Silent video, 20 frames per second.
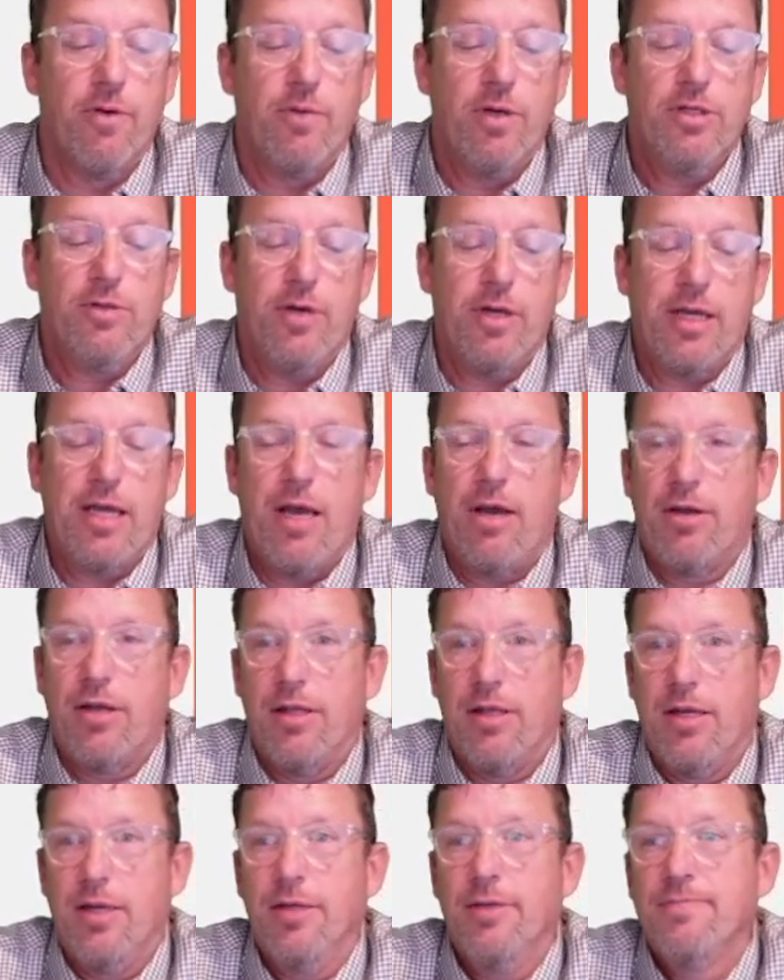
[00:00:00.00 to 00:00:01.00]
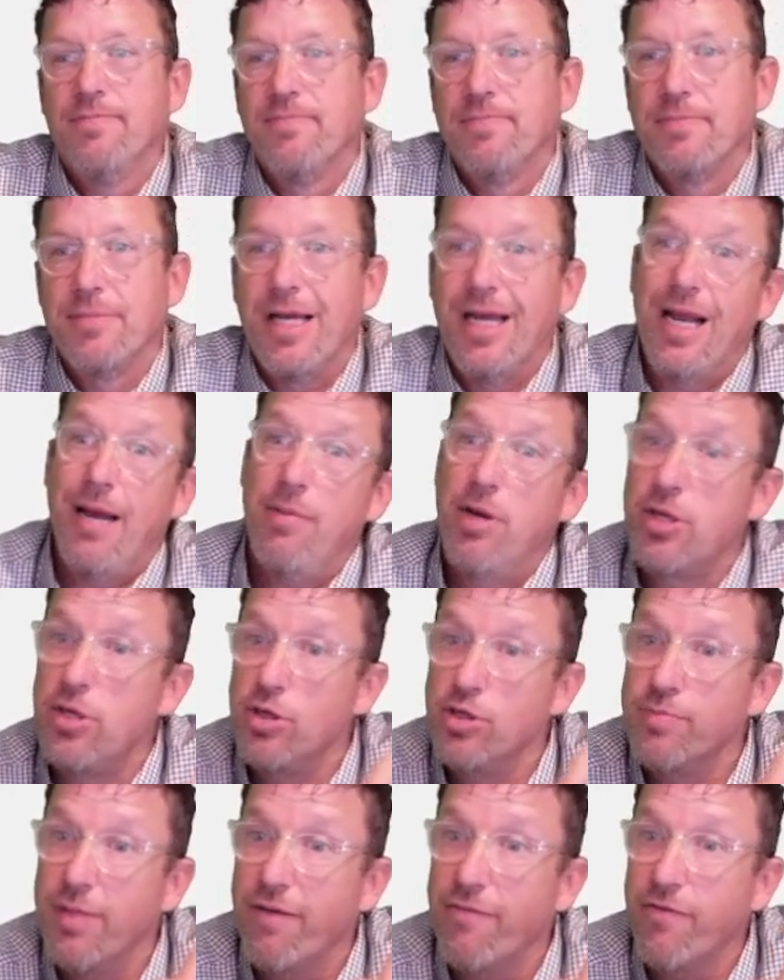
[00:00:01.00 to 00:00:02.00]
to our calculator, and I'm going to use
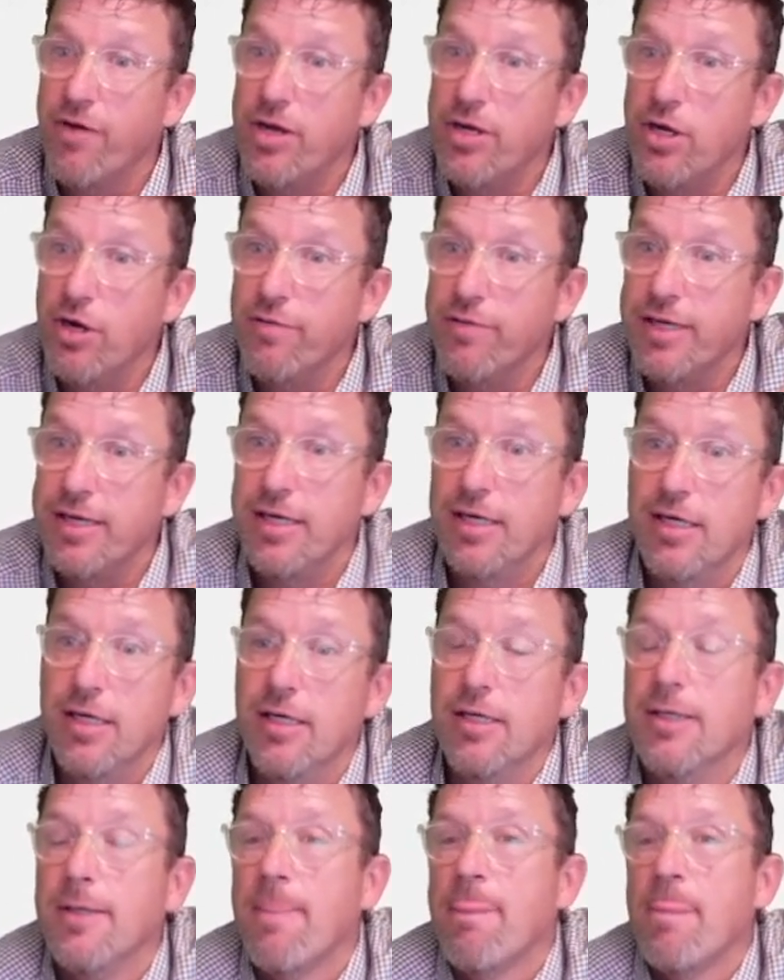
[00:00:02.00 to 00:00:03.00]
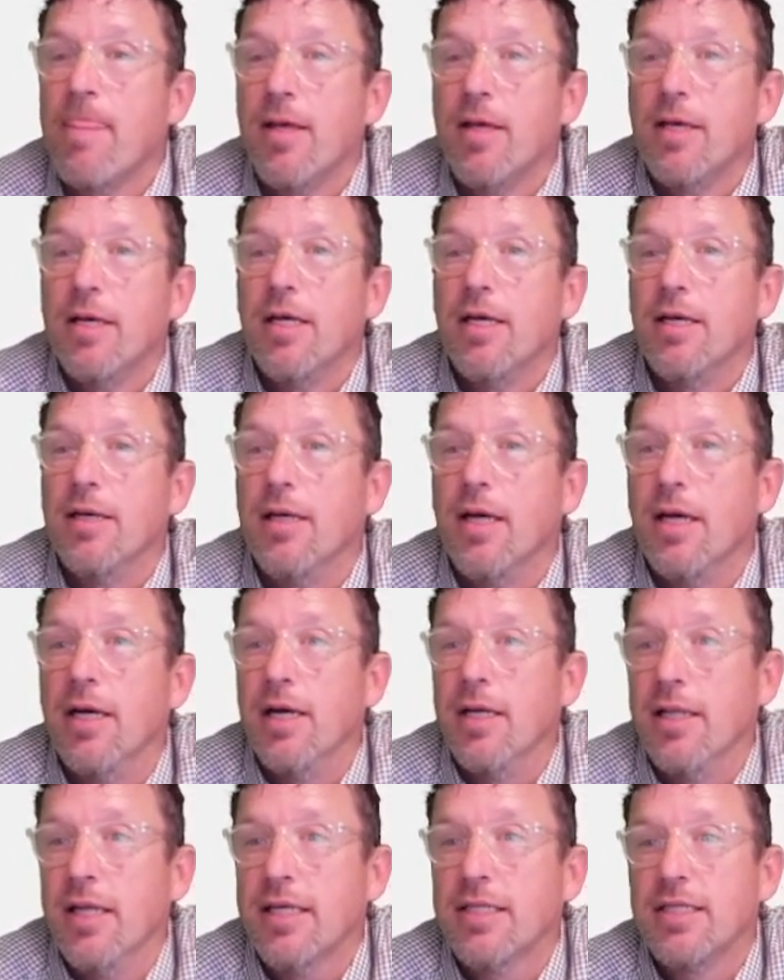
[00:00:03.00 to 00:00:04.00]
my friend over here,
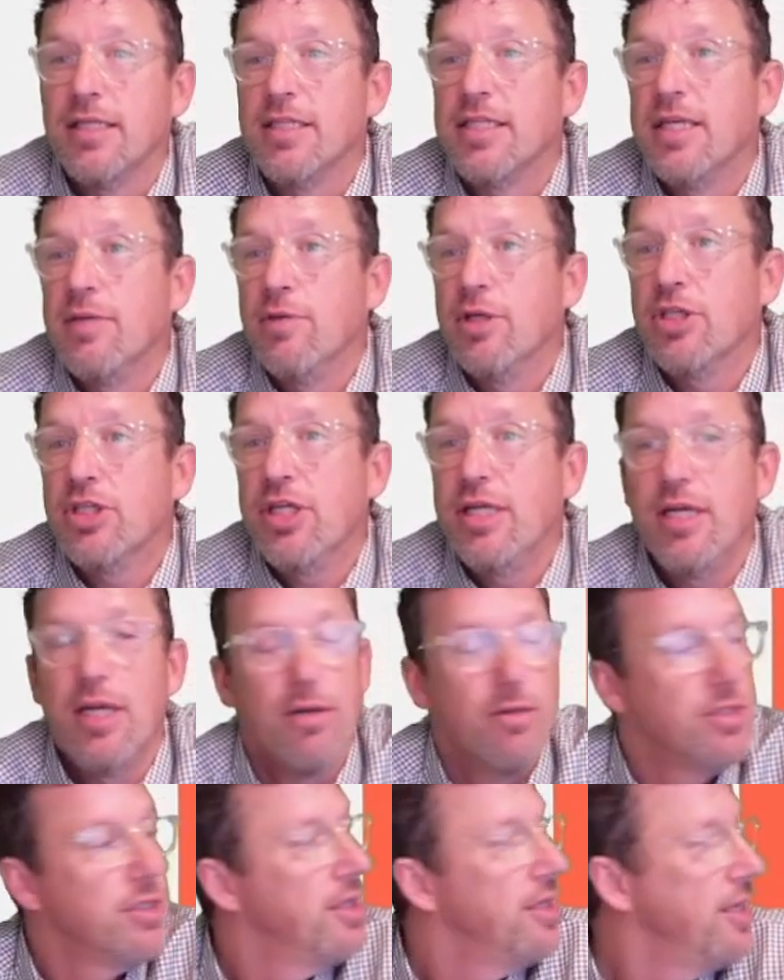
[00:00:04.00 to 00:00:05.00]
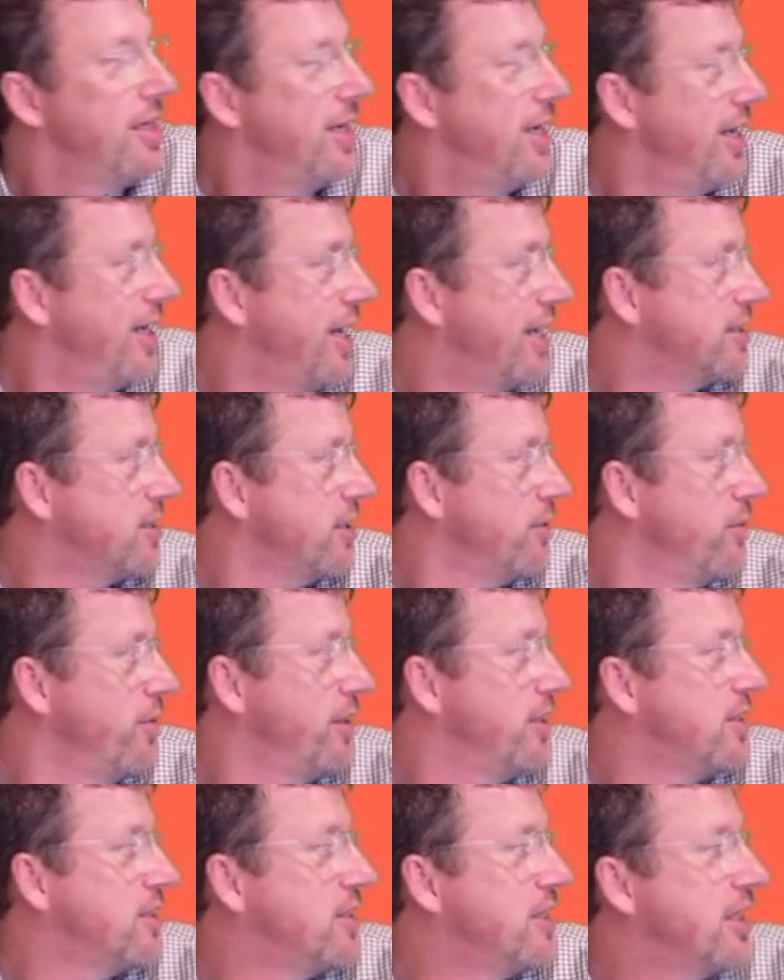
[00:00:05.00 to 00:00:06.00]
Alexa, and see what she knows. Alexa, what
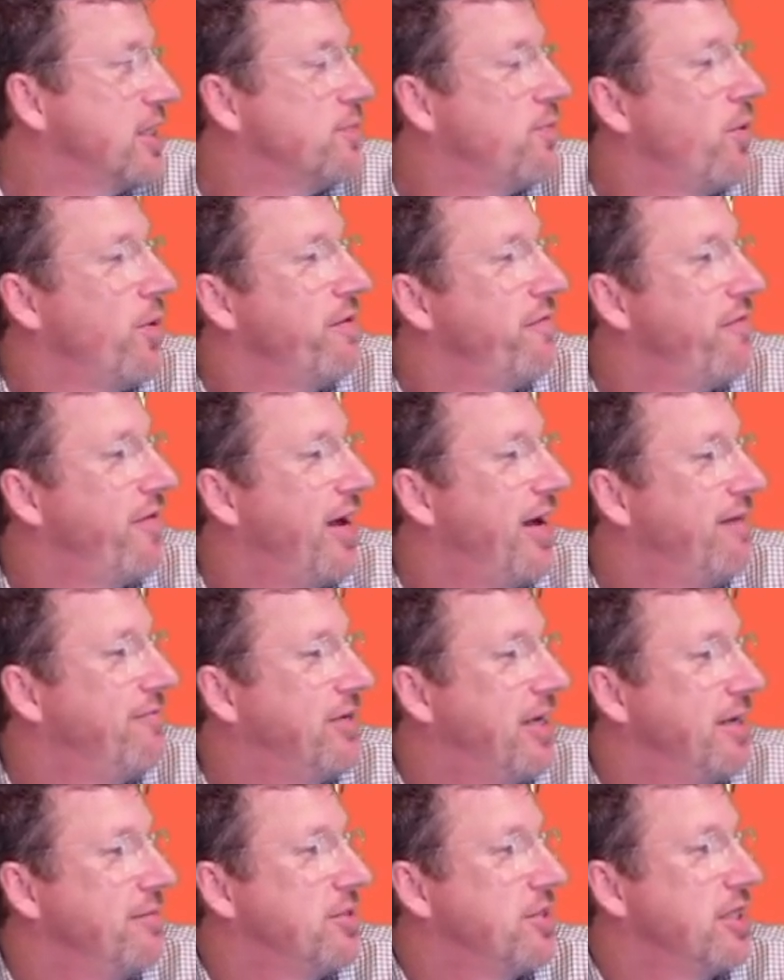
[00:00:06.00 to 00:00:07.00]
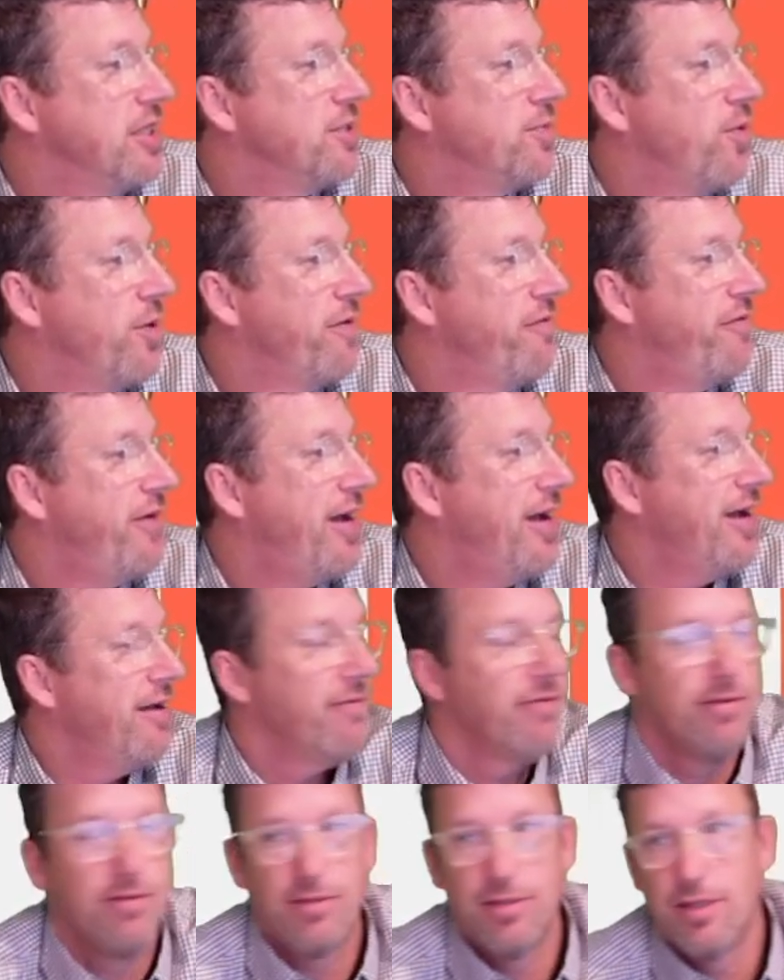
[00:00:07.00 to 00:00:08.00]
is 6.5 times 6.5?
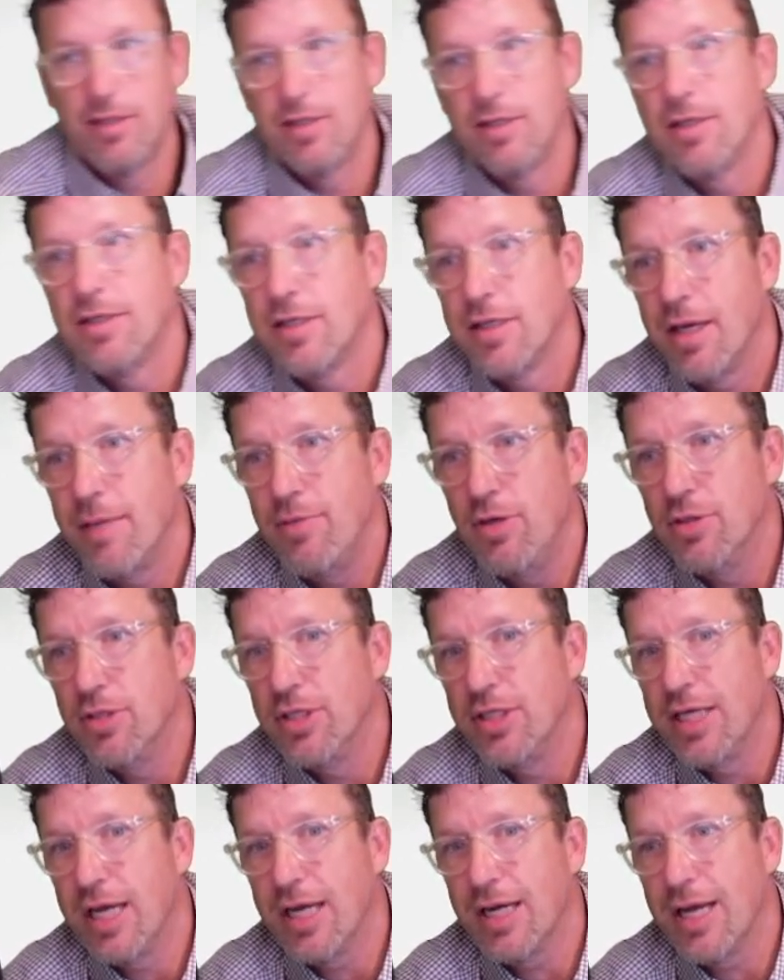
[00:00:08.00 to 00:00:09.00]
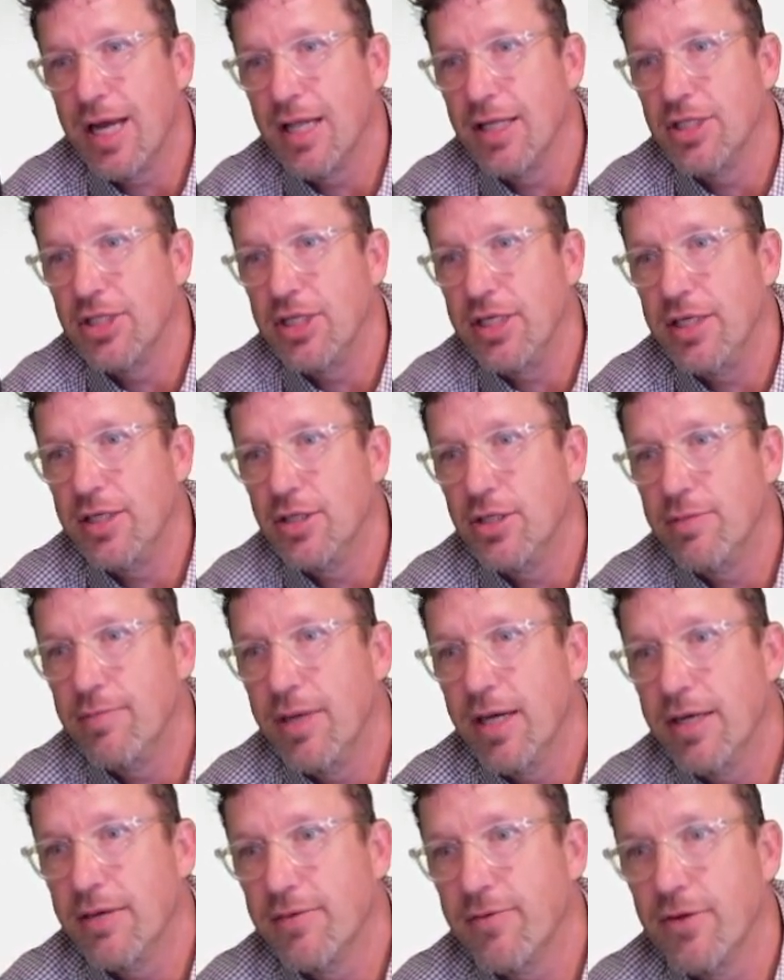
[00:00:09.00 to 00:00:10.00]
I'm using technology to
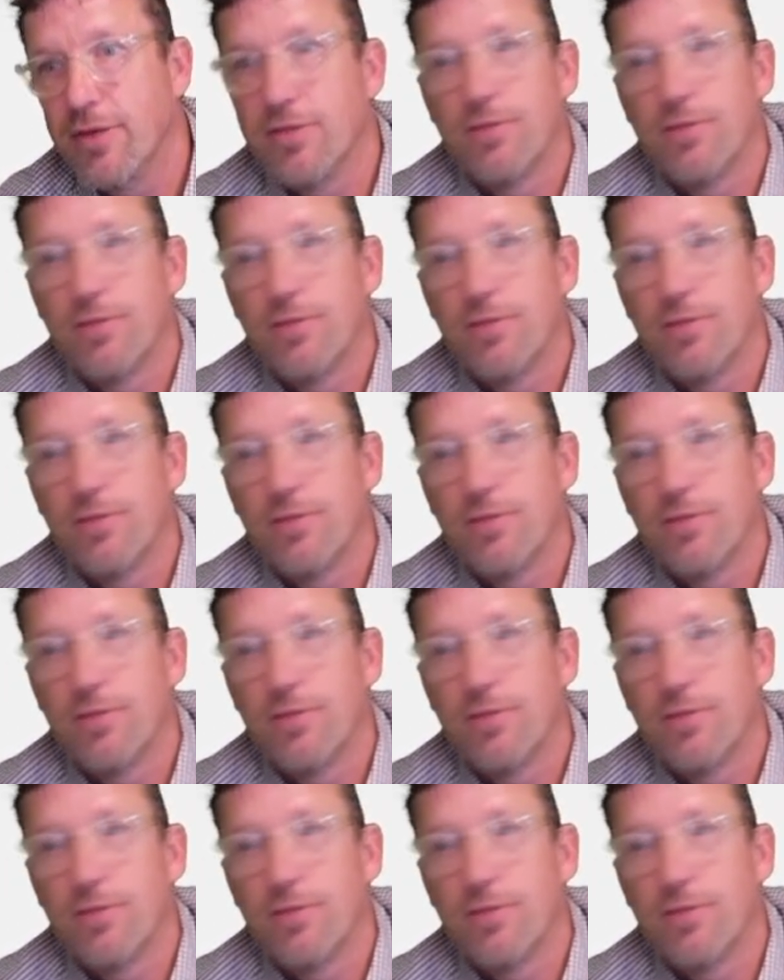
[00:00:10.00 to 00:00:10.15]
my increase.